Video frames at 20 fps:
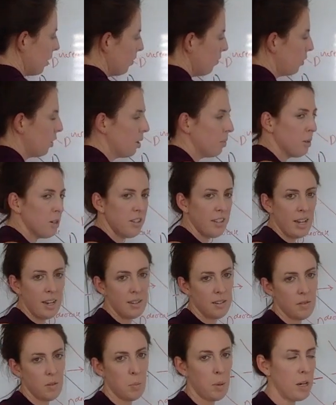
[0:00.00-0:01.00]
fewer
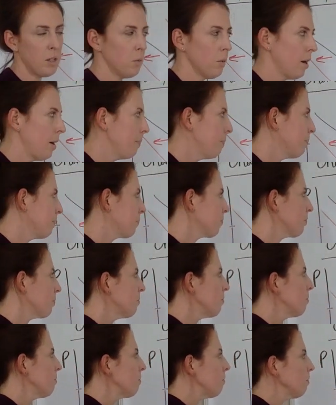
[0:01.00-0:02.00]
Mercedes if the price went
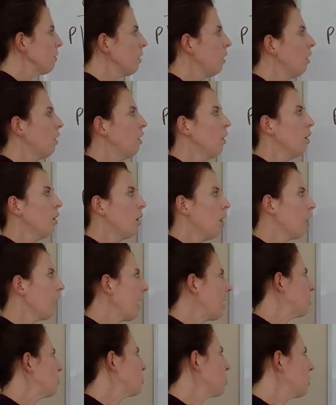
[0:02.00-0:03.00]
up.
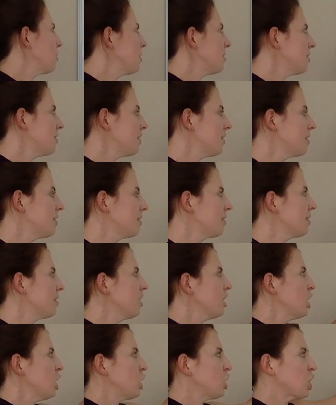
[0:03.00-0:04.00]
Okay, so this is
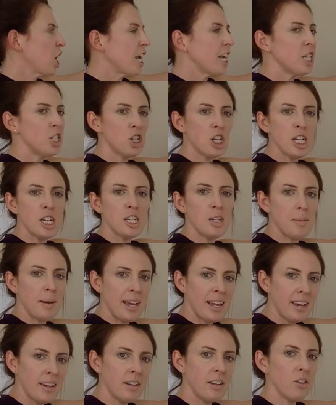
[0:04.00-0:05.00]
change in
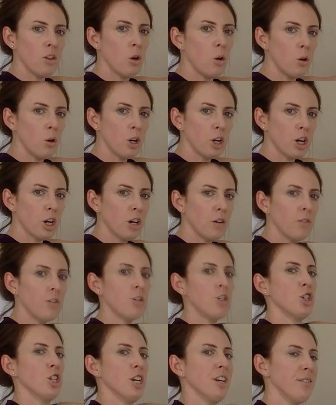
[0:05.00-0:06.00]
demand. The whole
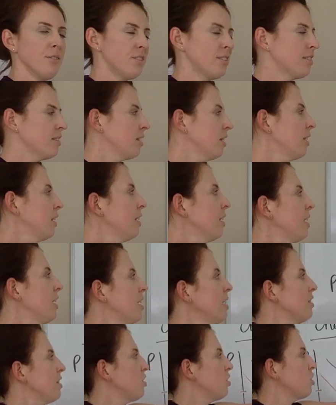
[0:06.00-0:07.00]
curve shifts.
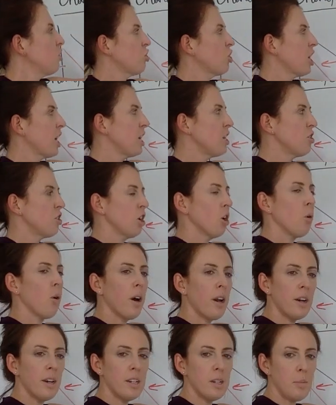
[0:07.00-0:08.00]
This is change in
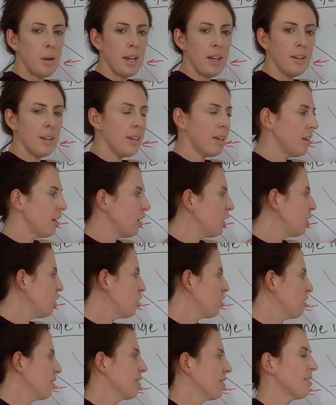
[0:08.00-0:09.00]
quantity demanded.
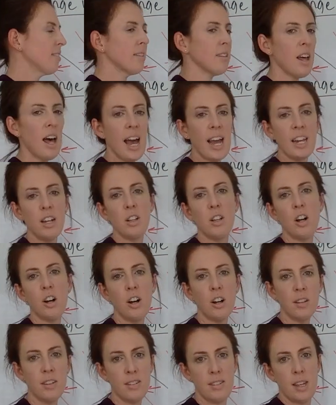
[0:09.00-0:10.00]
You just slide
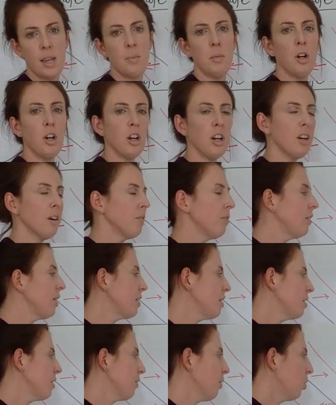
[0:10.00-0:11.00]
along the same curve
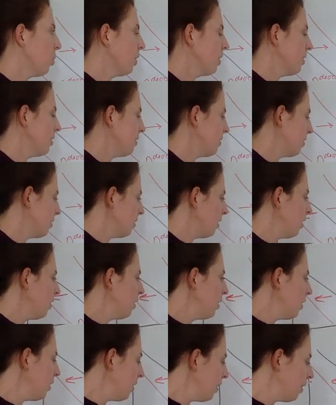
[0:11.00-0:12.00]
to different coordinates.
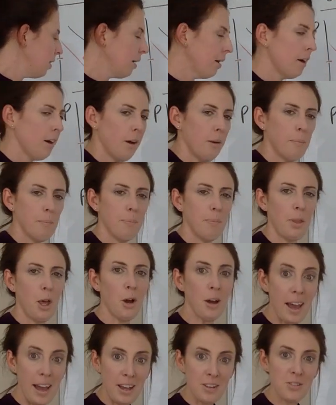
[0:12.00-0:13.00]

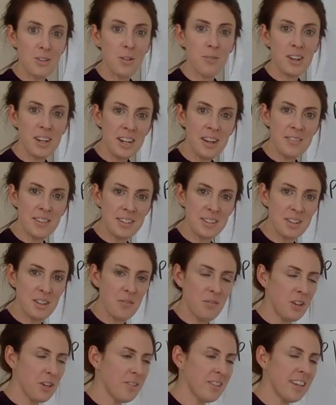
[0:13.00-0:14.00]
Okay, so if any of this is
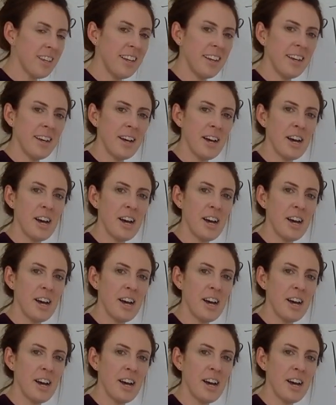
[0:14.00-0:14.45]
confusing,